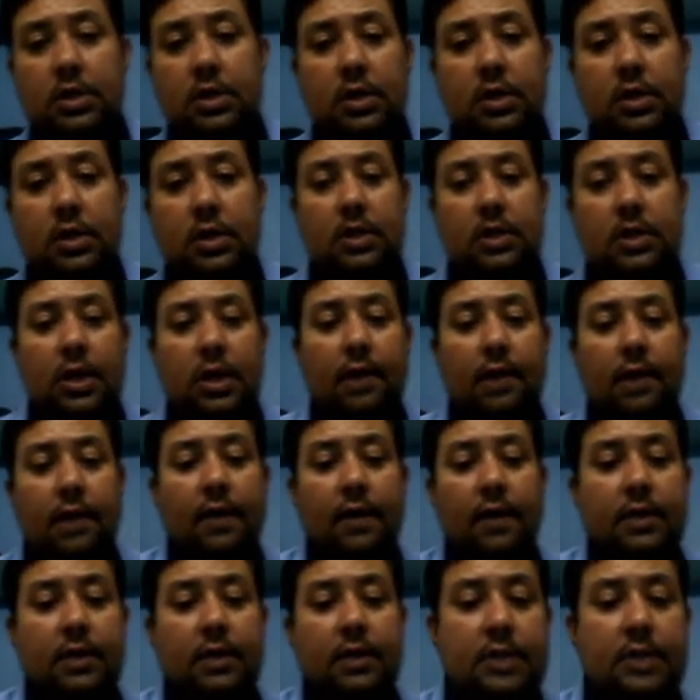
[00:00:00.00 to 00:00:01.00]
there were
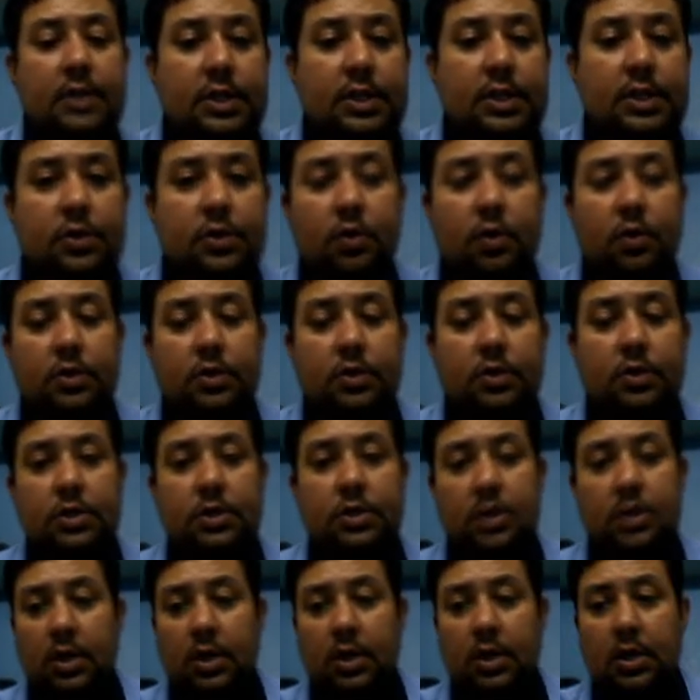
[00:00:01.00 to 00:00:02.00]
6 rows
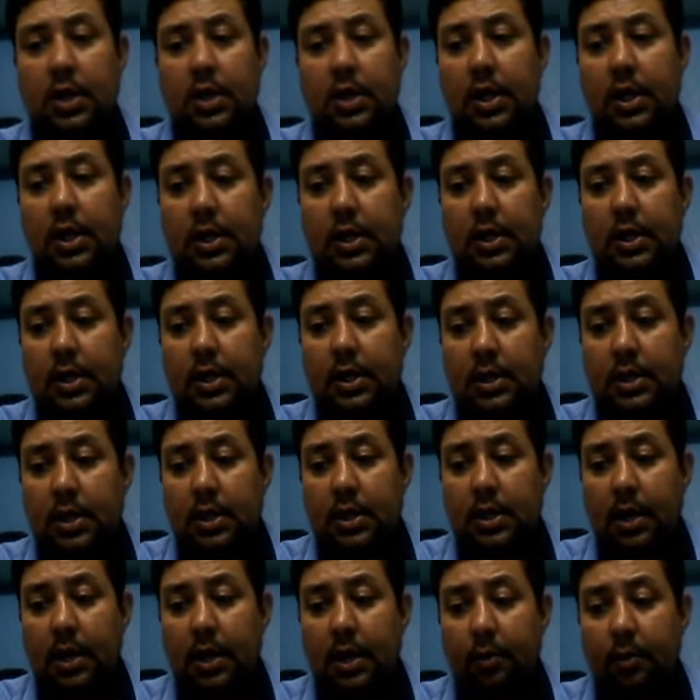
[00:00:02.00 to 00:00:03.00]
in the
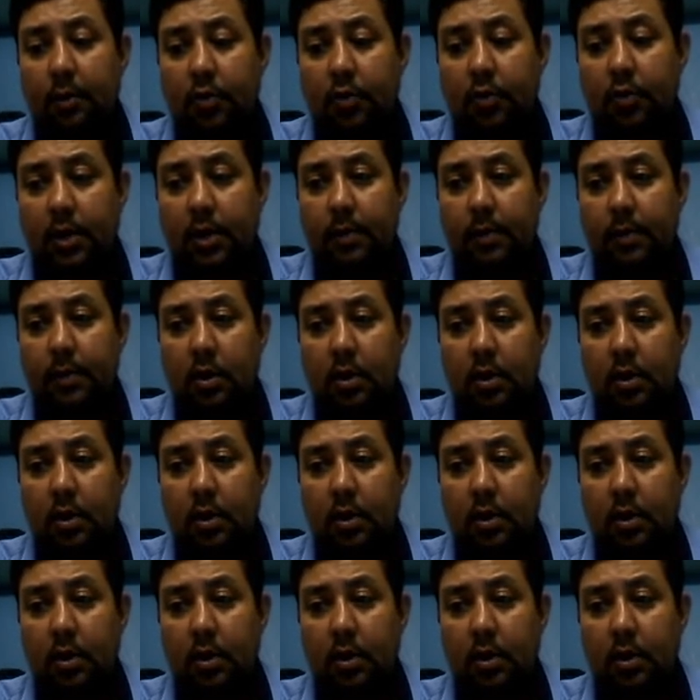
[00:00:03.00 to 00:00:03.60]
above table.